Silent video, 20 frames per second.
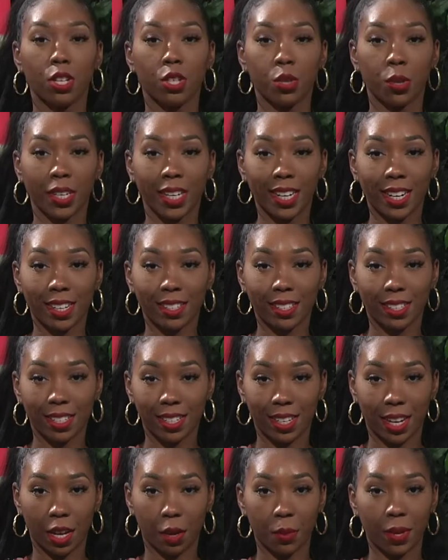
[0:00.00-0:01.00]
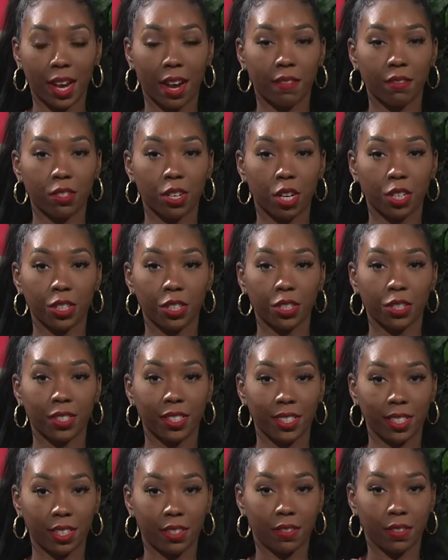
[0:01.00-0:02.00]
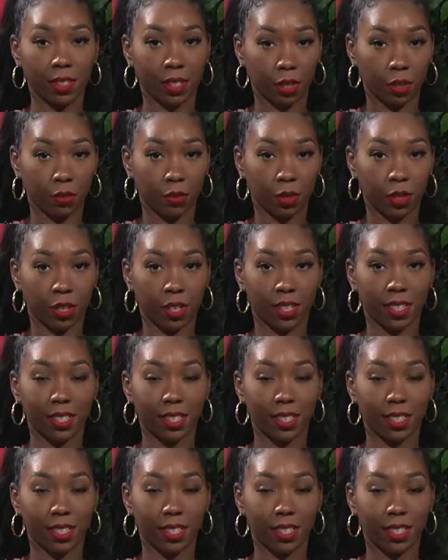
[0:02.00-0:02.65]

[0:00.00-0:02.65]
Joining us today, we have Dr. Steve Silver,